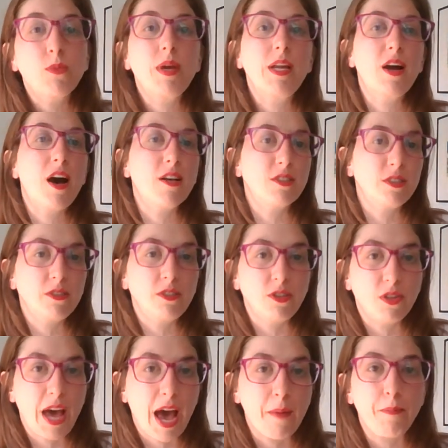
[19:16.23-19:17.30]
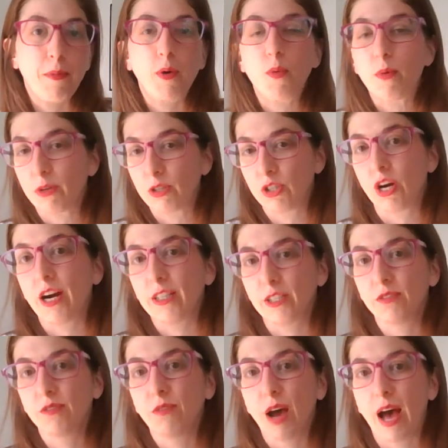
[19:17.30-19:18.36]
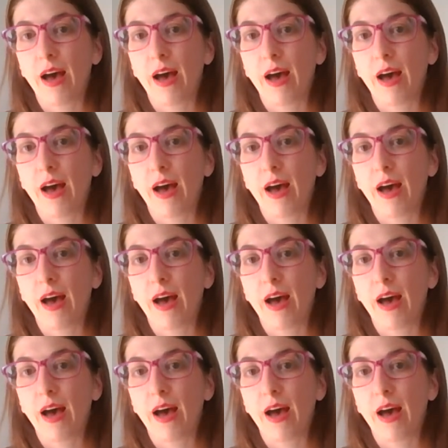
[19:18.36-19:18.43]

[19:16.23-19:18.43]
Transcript: we can also do that, but we would charge